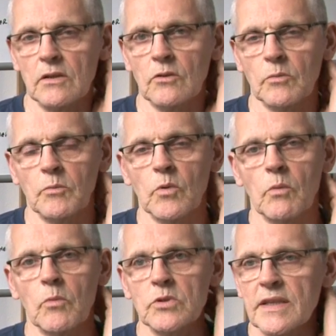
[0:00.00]
You know,
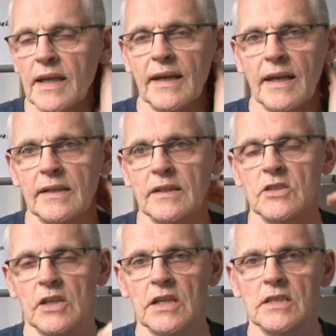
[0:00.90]
most of that kind of
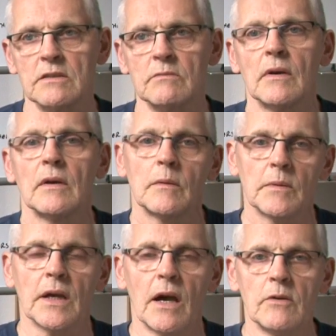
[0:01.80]
education
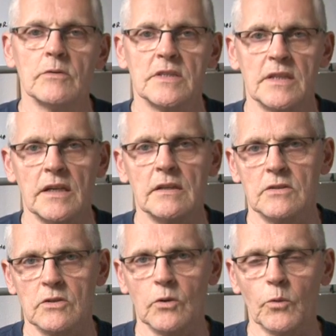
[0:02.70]
we get outside
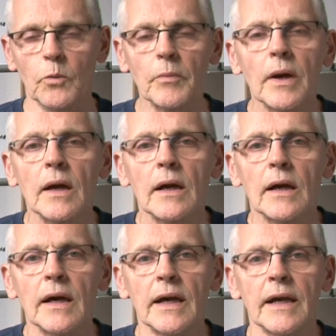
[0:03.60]
school,
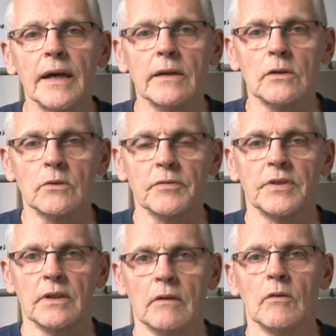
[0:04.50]
you know, for
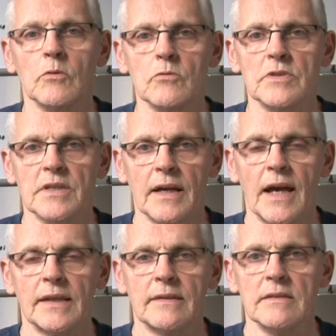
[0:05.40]
your uncles and your
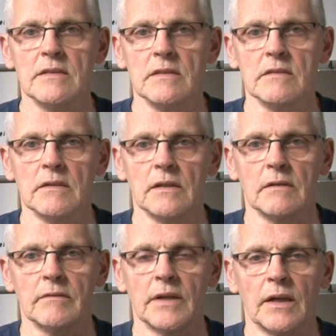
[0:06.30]
aunties and
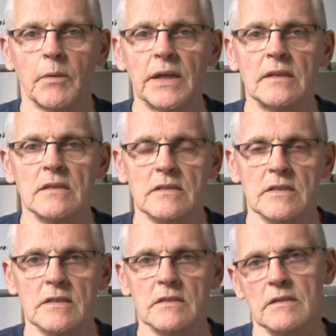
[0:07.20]
your
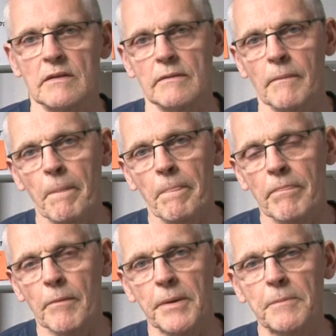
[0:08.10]
acquaintances and
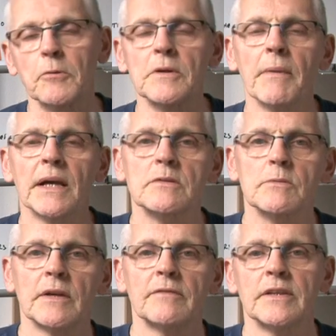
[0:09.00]
the people you mix
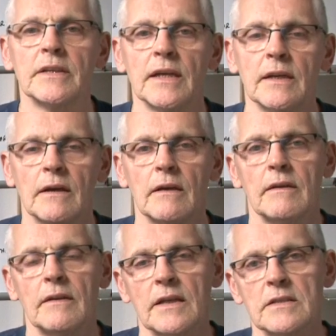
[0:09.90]
with every day.
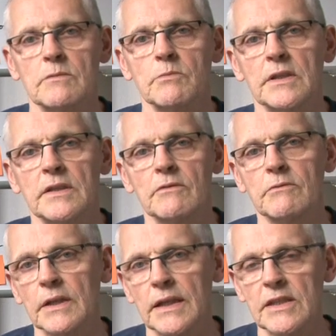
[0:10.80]
That's where your
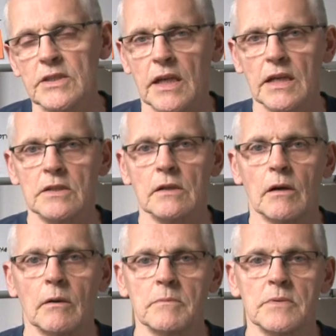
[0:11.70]
real education
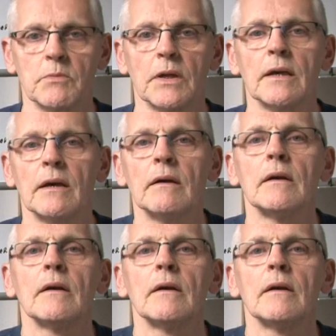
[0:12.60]
comes, with it.